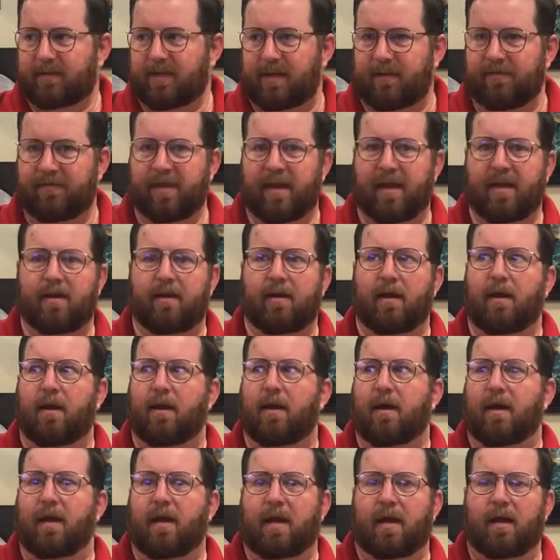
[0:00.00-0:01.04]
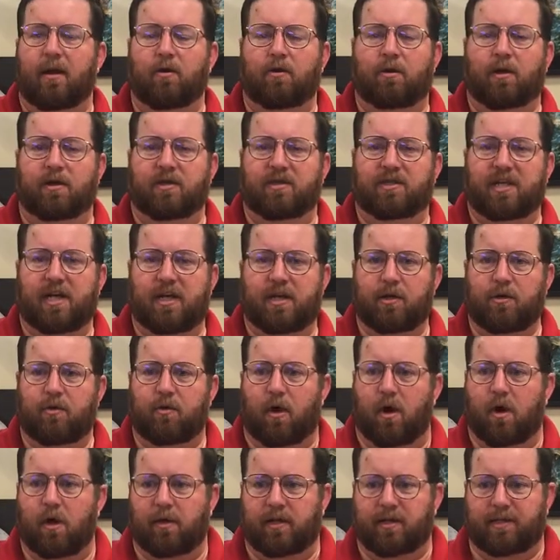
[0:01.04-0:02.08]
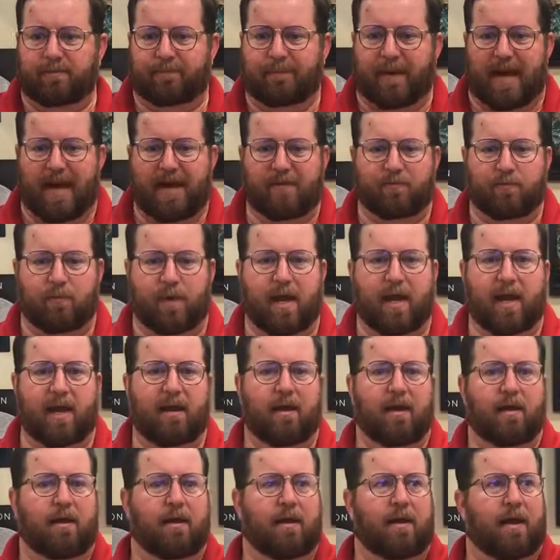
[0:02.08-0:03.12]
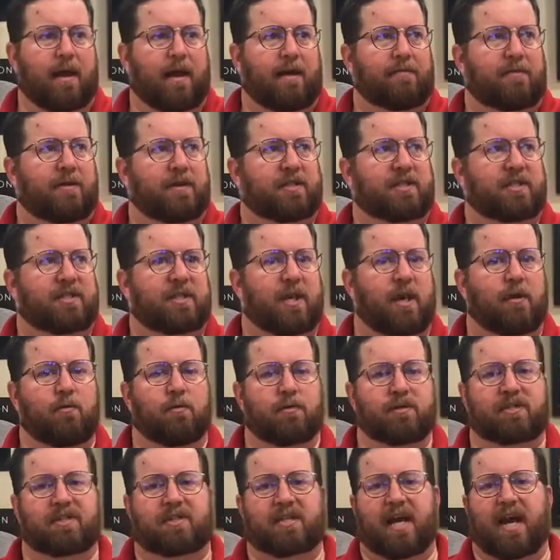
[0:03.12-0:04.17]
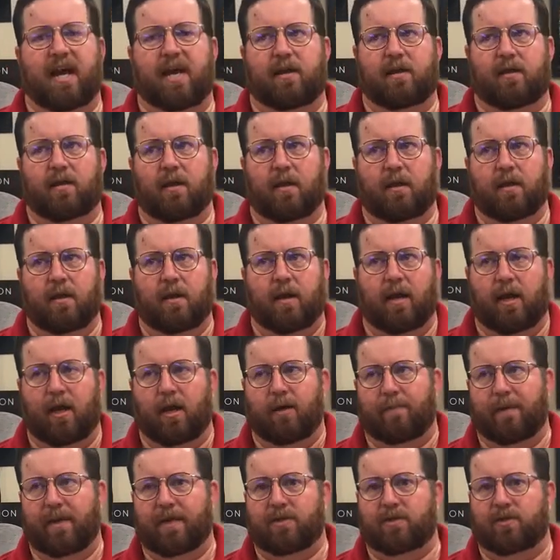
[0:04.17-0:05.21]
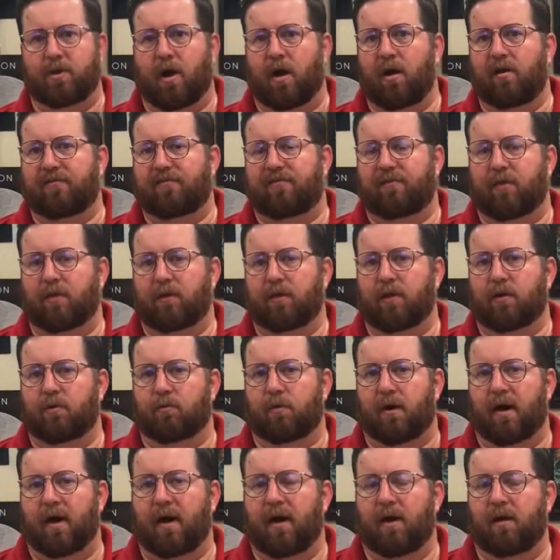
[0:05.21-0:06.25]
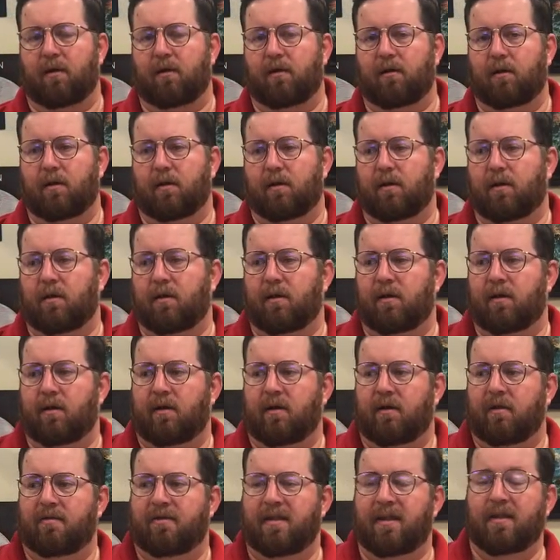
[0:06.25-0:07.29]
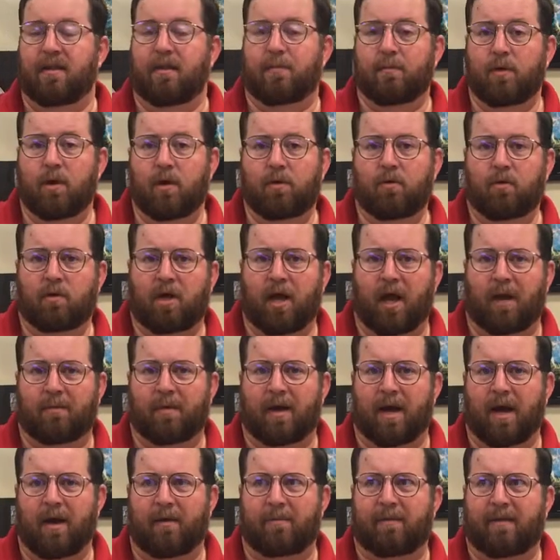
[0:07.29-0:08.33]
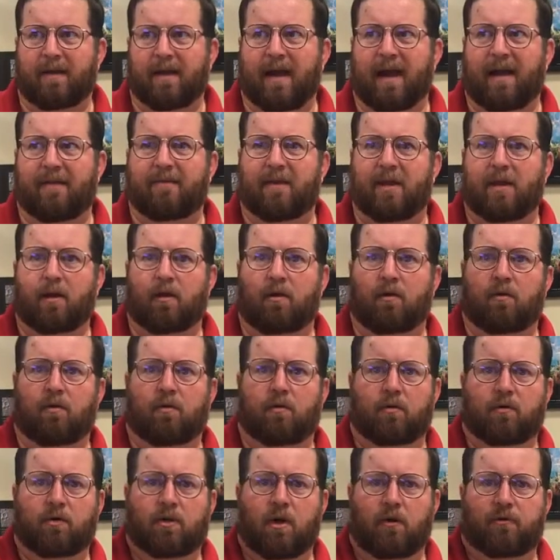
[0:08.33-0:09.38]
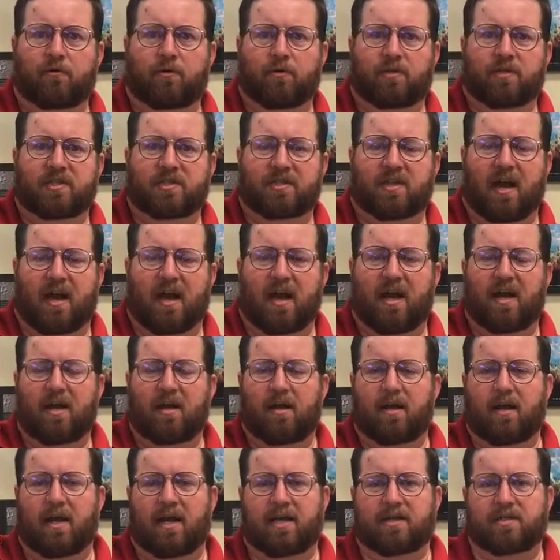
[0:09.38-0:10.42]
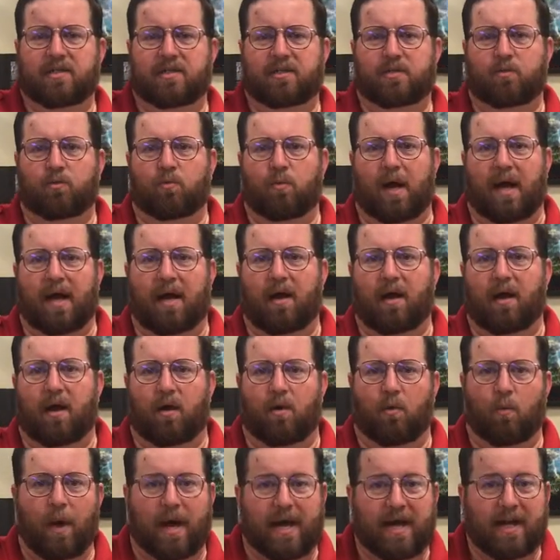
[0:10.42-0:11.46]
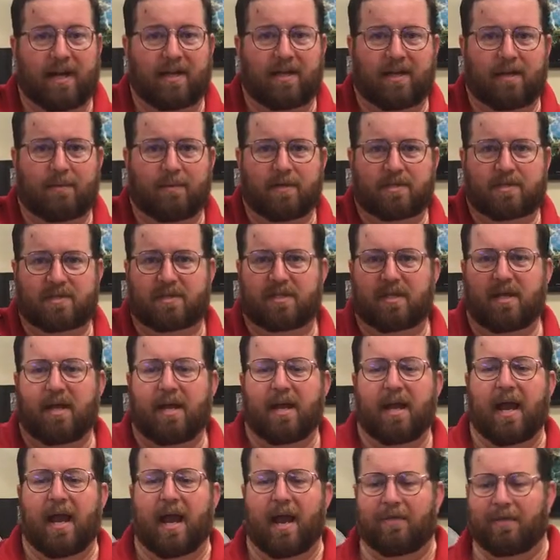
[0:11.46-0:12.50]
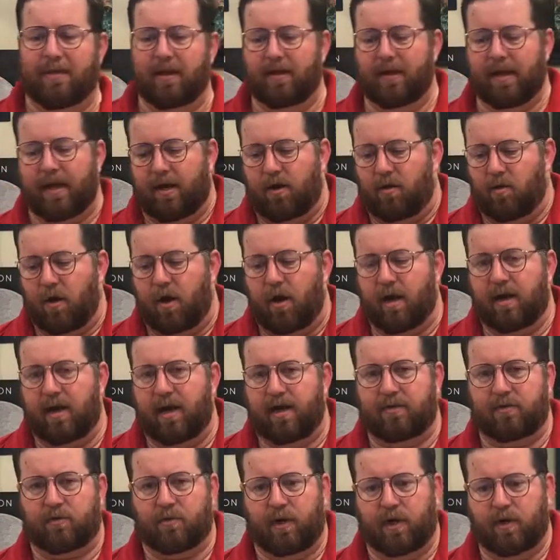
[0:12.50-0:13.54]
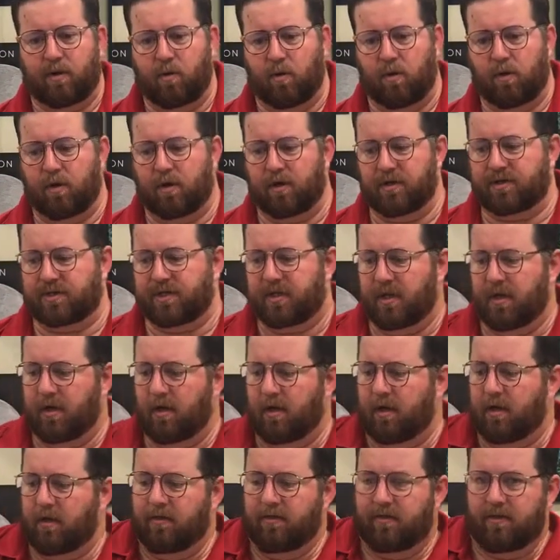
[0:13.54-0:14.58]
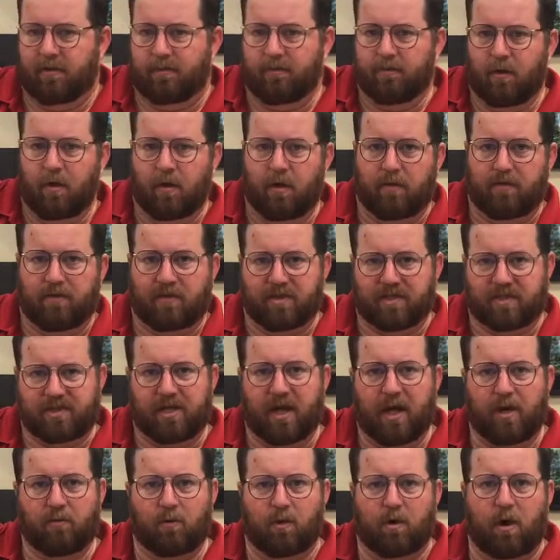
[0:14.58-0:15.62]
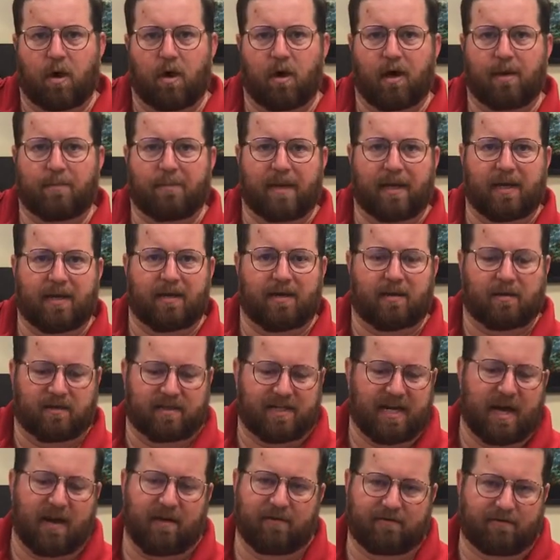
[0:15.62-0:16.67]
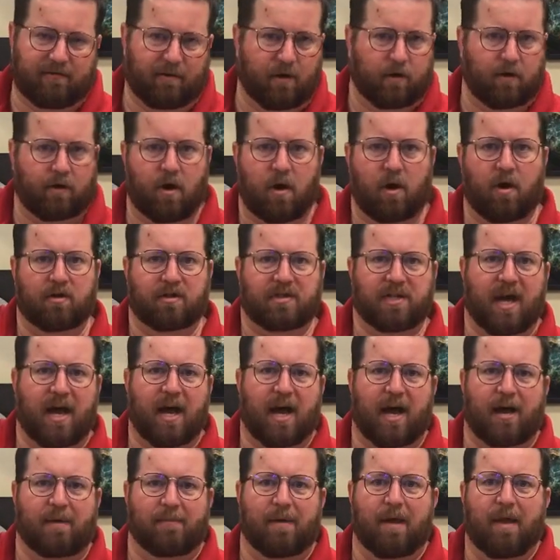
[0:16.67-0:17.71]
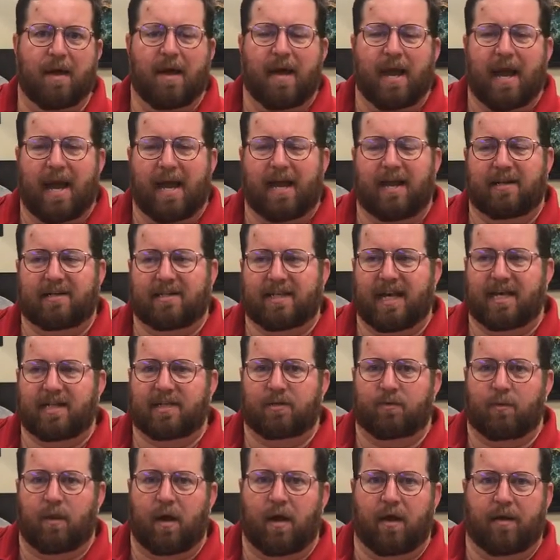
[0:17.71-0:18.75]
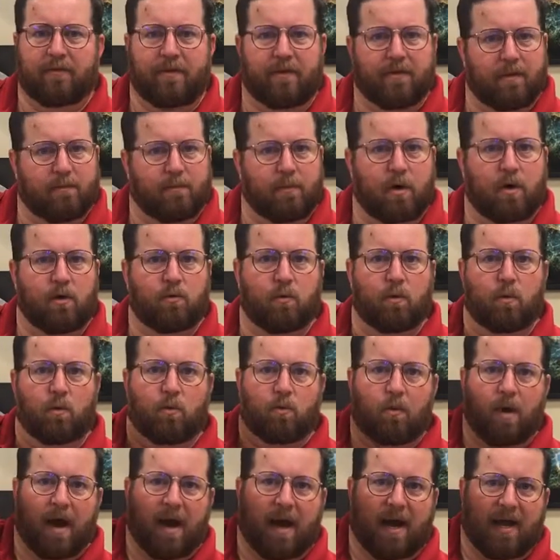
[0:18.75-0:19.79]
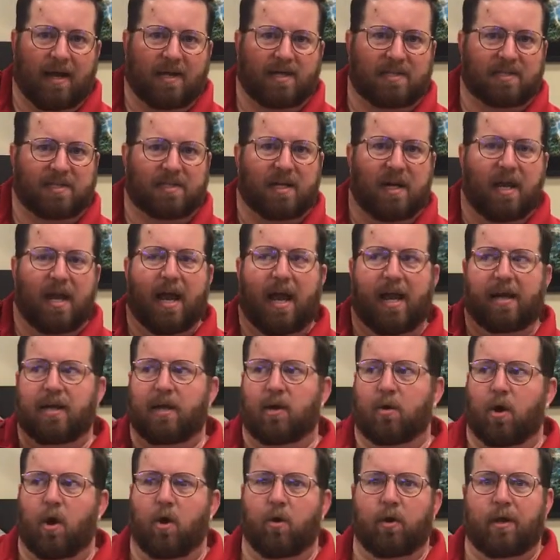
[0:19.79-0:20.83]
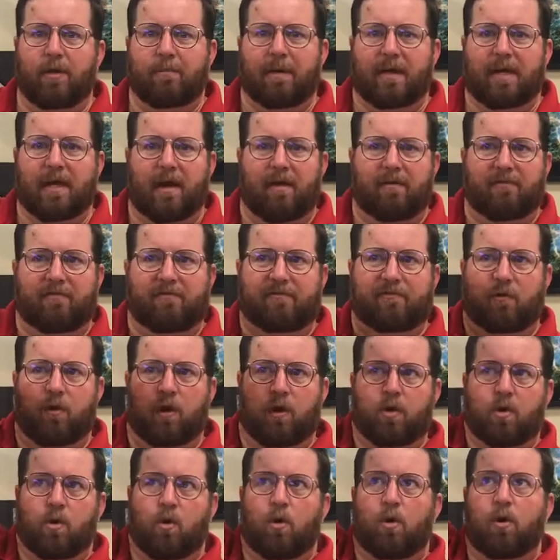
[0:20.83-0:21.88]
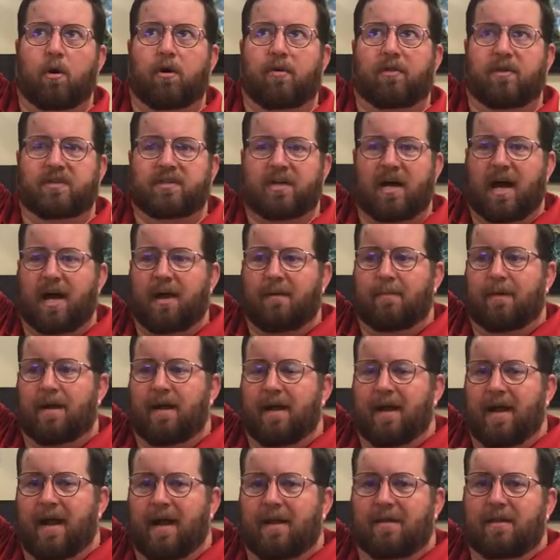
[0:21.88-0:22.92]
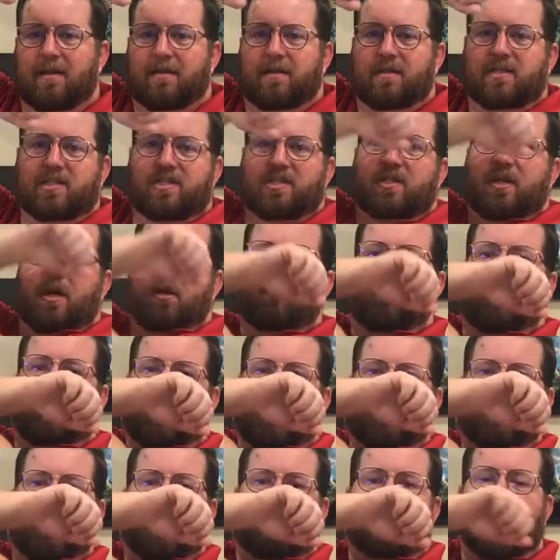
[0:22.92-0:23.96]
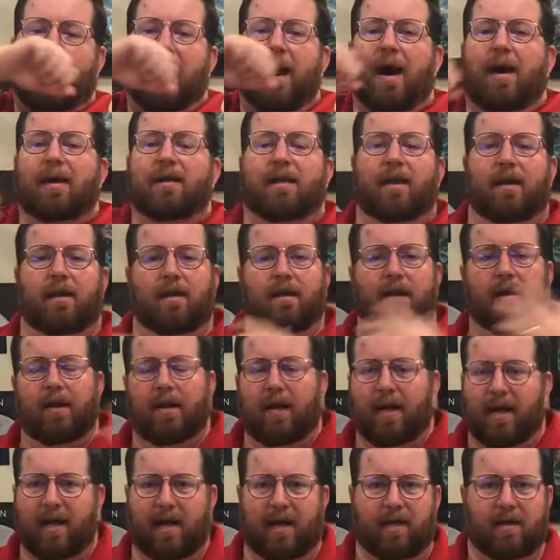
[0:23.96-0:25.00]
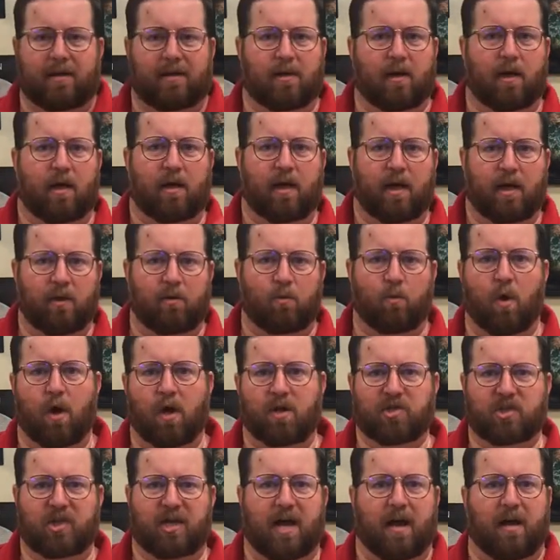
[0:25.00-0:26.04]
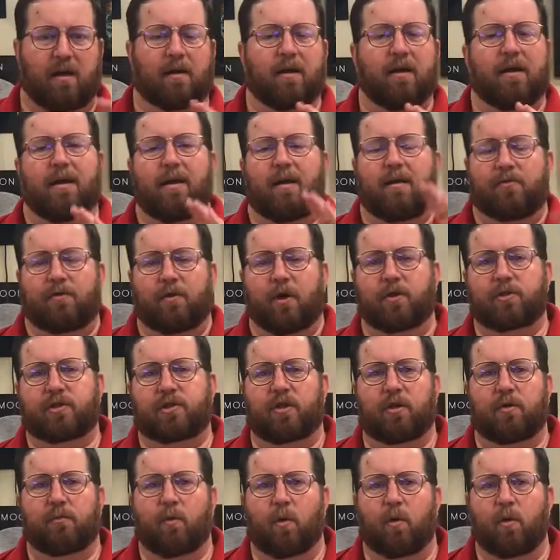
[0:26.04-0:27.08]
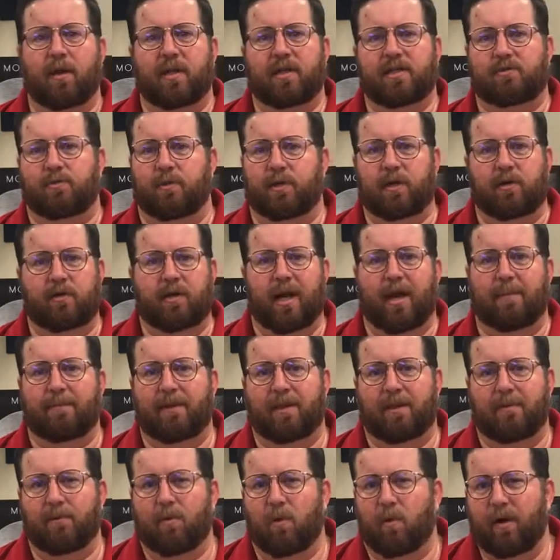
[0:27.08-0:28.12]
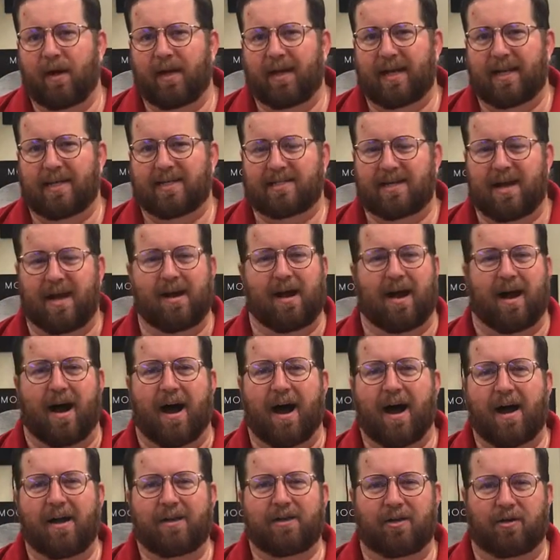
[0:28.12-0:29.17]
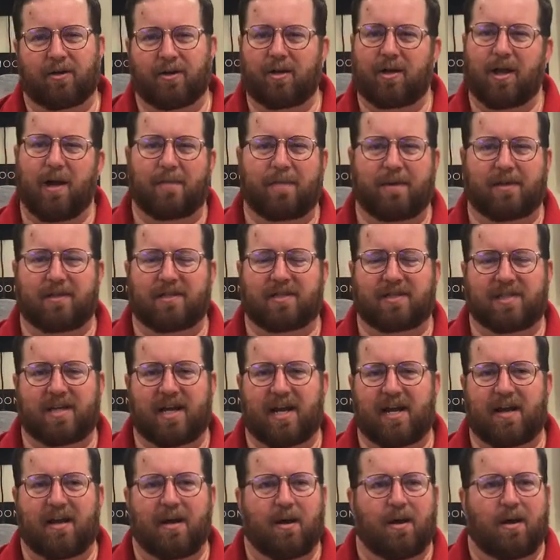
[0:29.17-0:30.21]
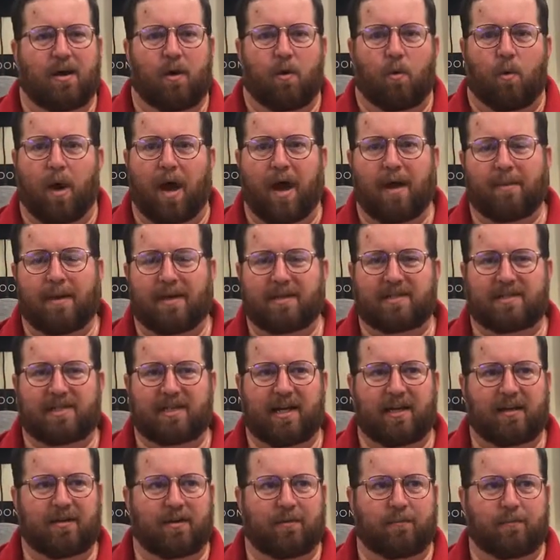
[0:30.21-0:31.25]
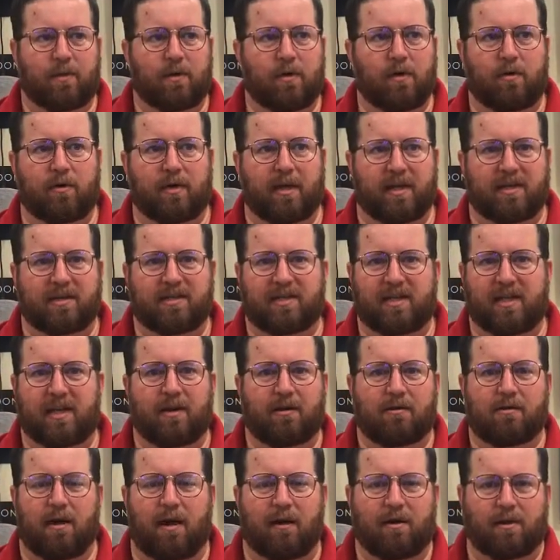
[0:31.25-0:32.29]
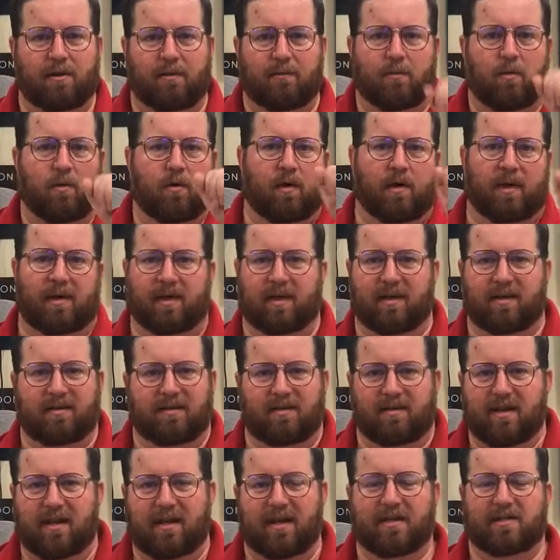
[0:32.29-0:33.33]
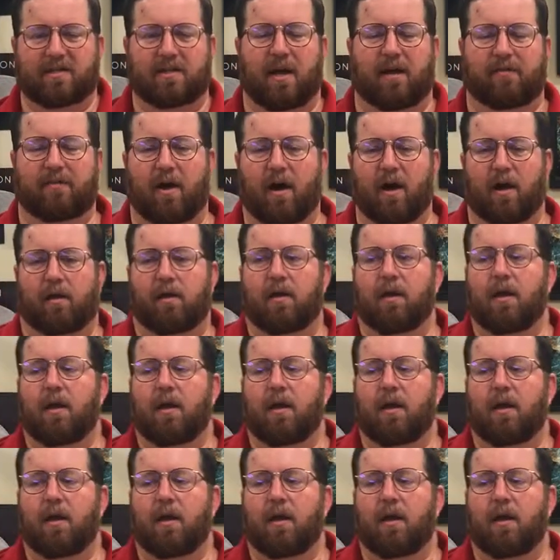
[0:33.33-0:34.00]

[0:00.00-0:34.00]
Then it'll continue on its pathway. The sun will set, it'll be dark for a little while, then the moon will come up, and then it'll go through the sky as it's waning gibbous. And then later on at three quarters, the sun will already be down for a long time, and it takes a while, and then the moon will rise, and it'll only be up for a quarter of the time, and then the sun will come up behind it and wash it out. Those are the mornings when you get up in the morning and it's kind of odd. You look up and you say, why am I seeing the moon at 10 o'clock in the morning? And it's kind of odd.